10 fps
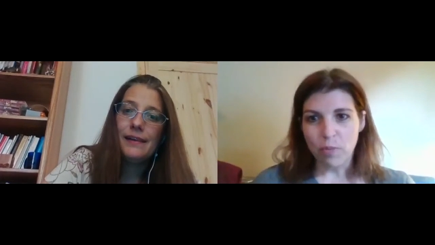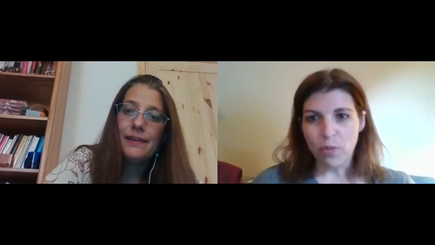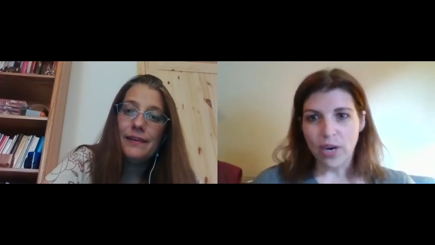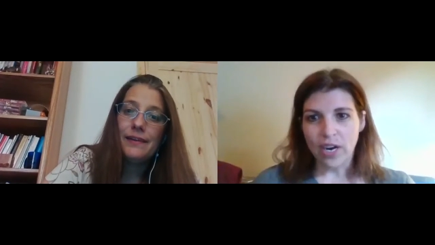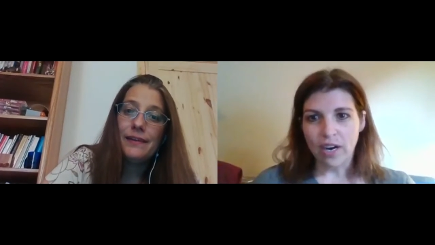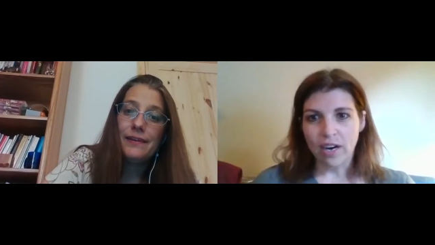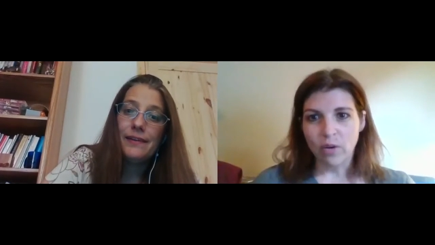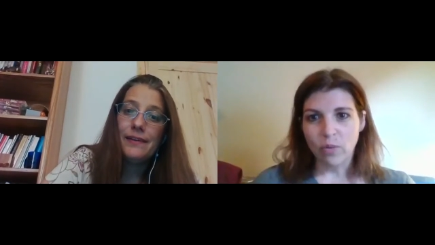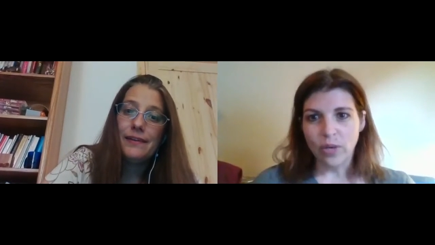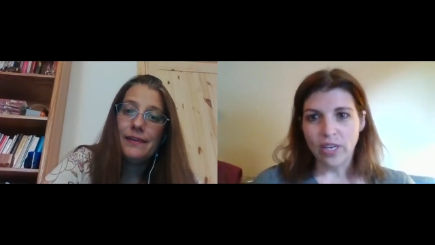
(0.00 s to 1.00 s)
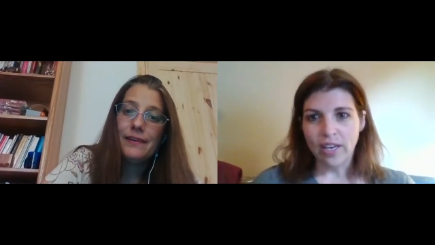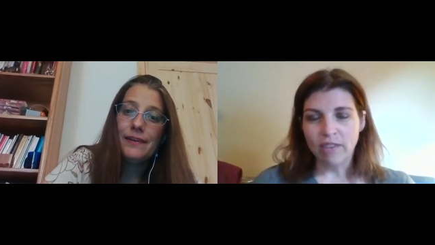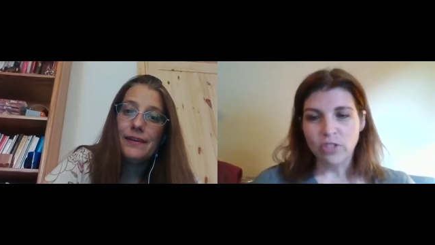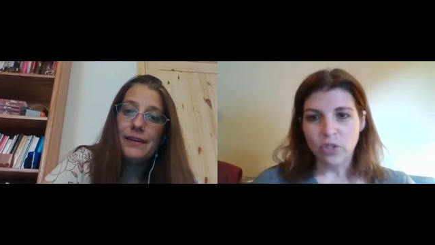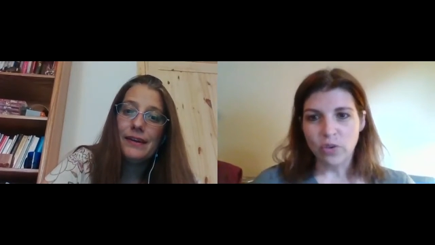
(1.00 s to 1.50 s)
Speaker 1: where we
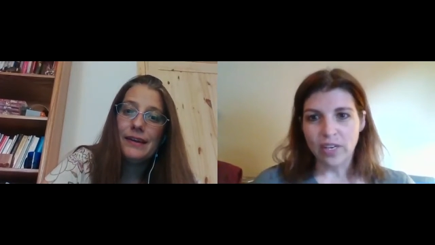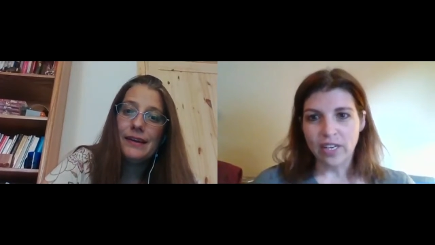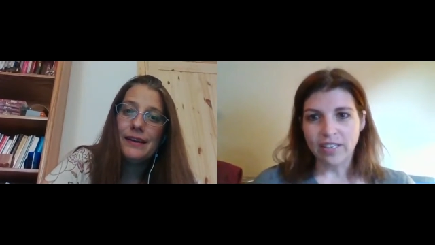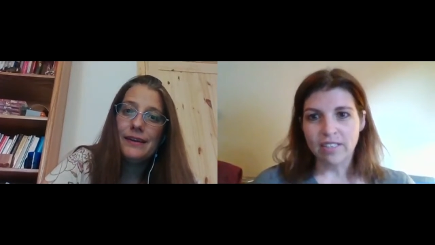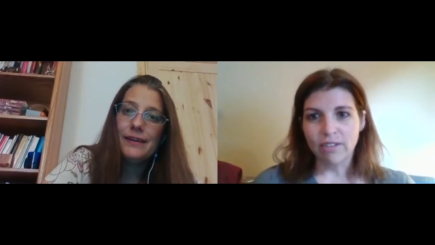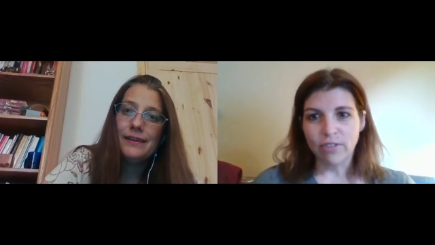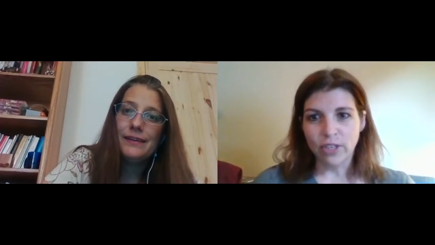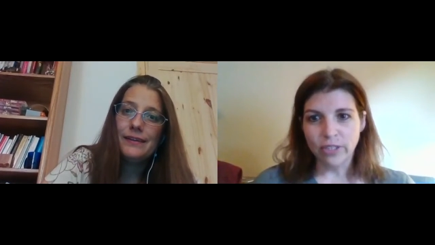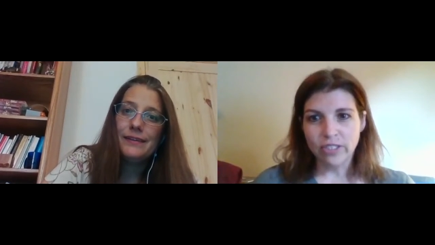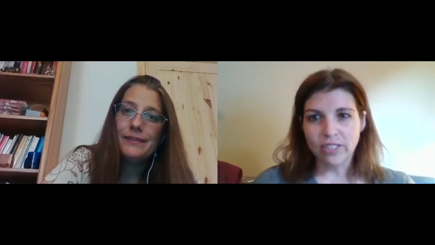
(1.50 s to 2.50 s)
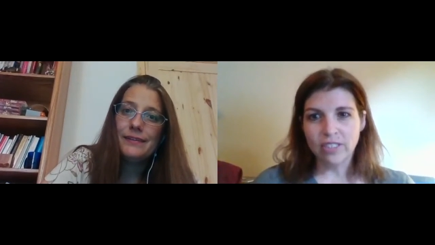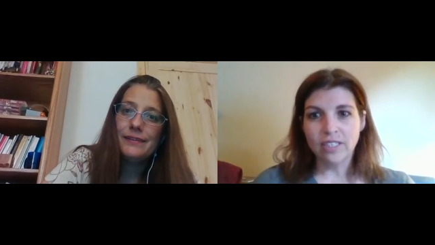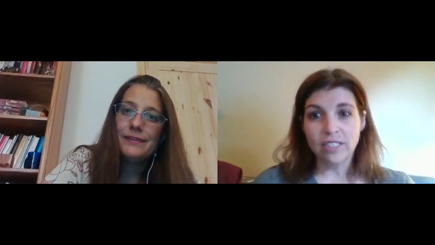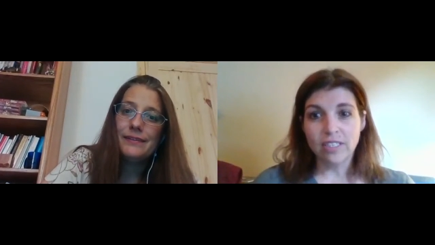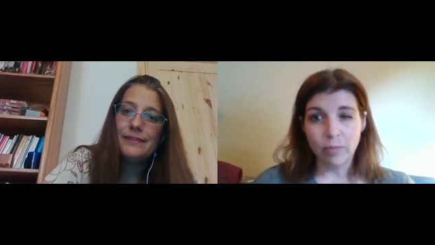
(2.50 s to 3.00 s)
have joined the first
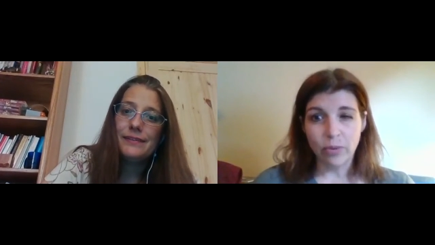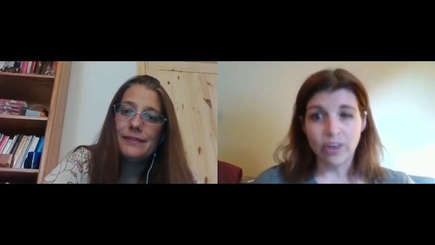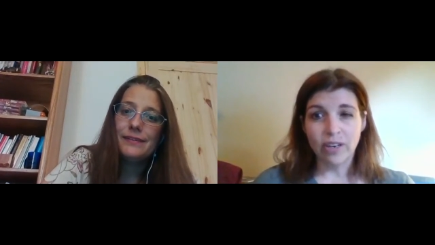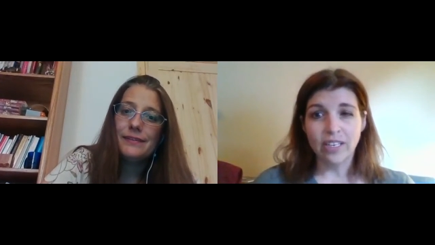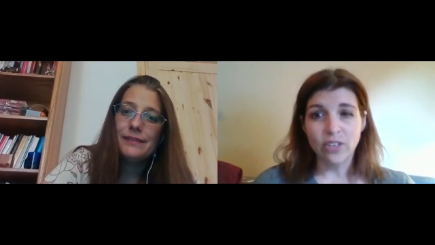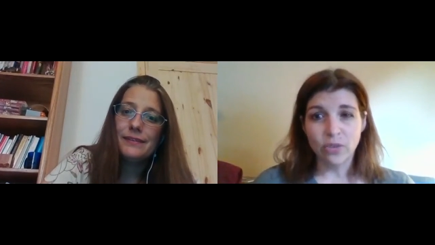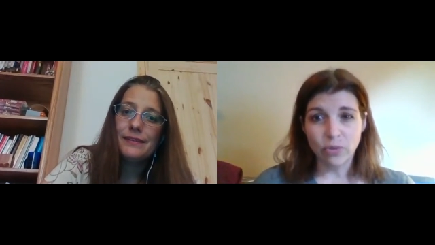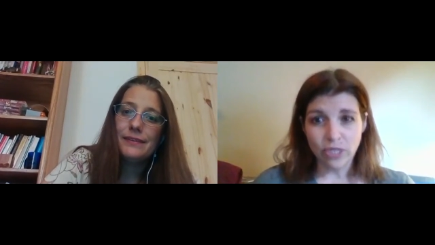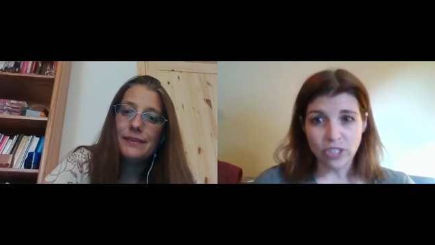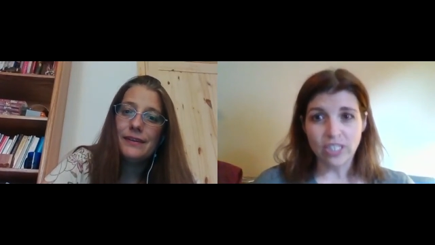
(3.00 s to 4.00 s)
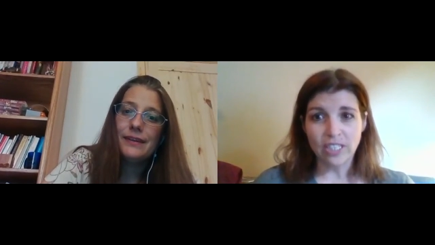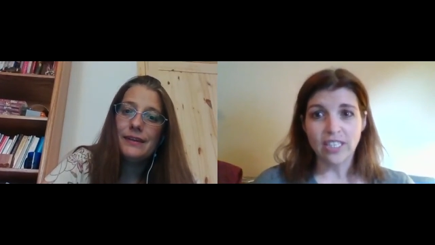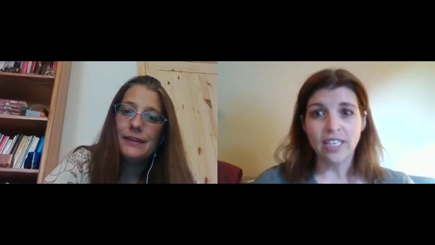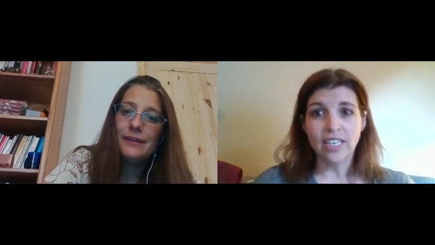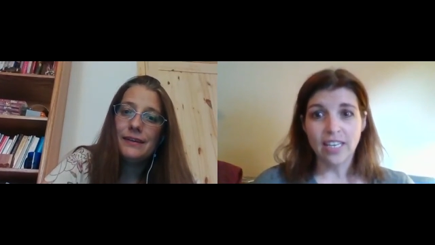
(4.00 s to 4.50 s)
contemporary
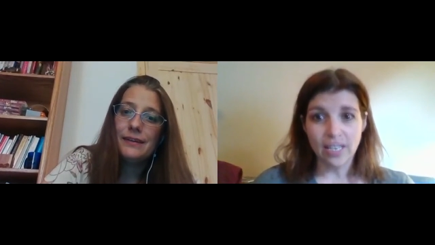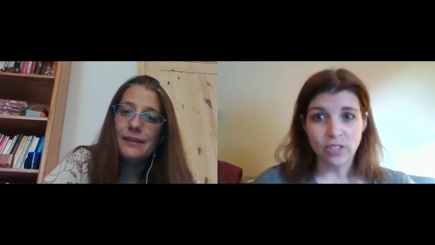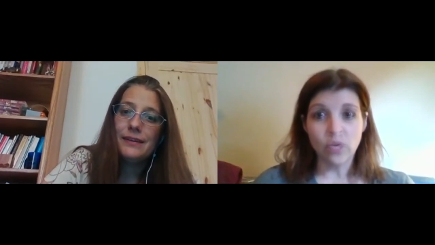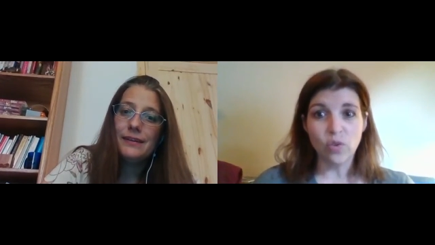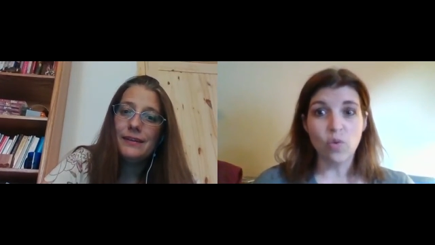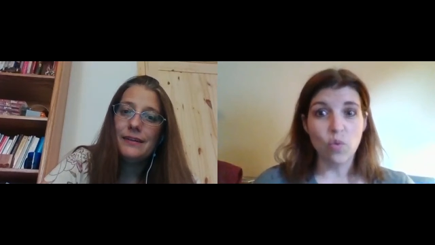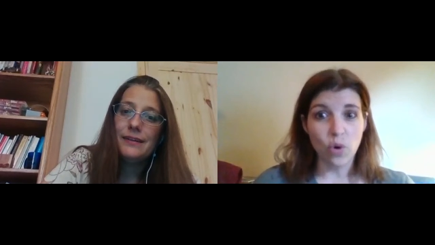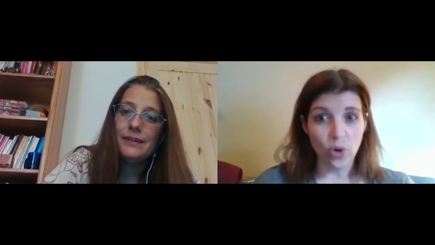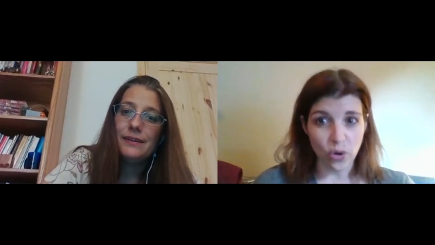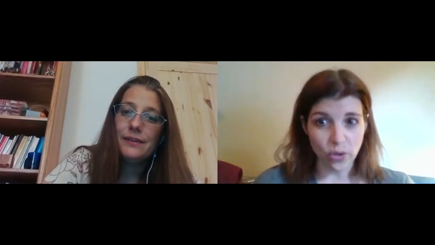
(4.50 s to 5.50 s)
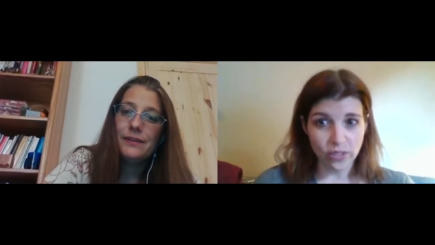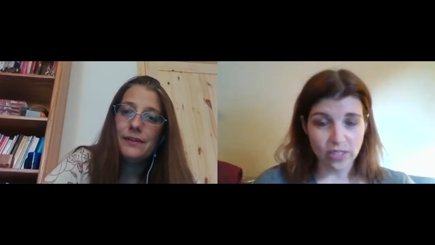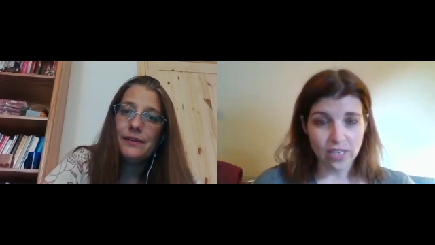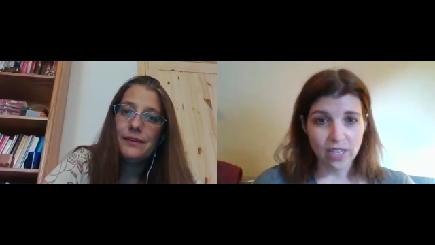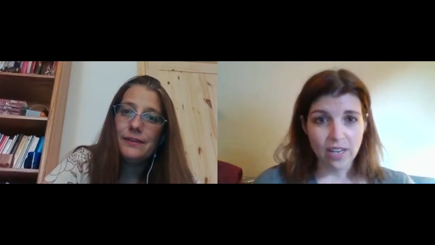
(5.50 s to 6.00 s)
Christian Kindle Worlds.